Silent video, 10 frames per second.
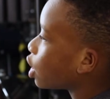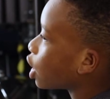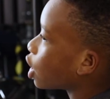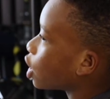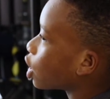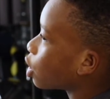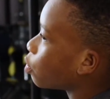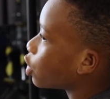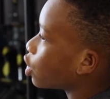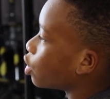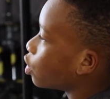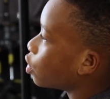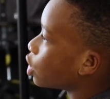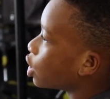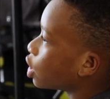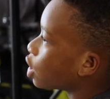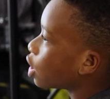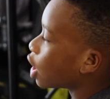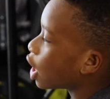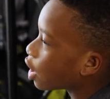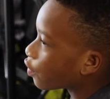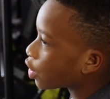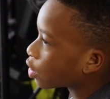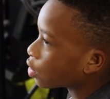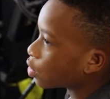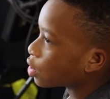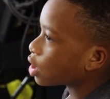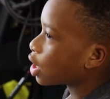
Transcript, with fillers: They can build elevators,